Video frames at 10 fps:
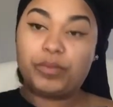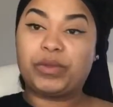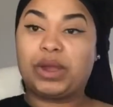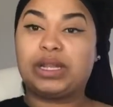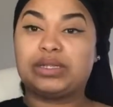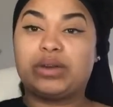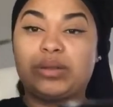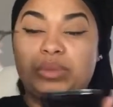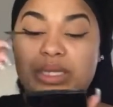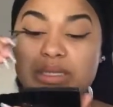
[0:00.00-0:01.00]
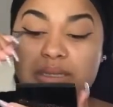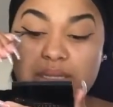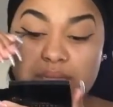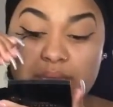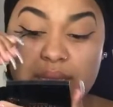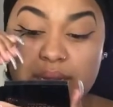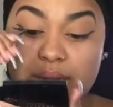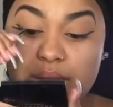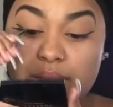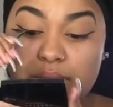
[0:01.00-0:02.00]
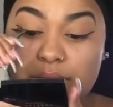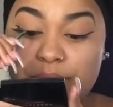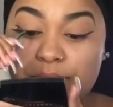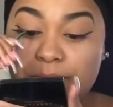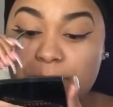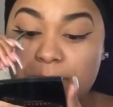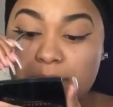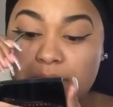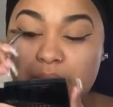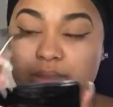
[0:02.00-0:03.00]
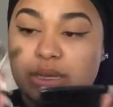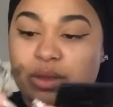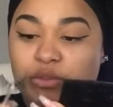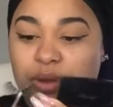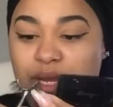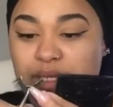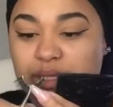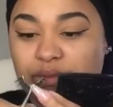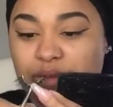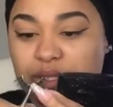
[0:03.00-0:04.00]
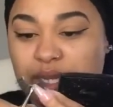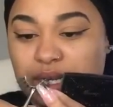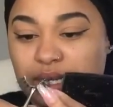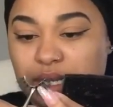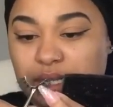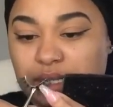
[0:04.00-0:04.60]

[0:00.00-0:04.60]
all right, let's go ahead and place it on the lid. So everybody has different techniques.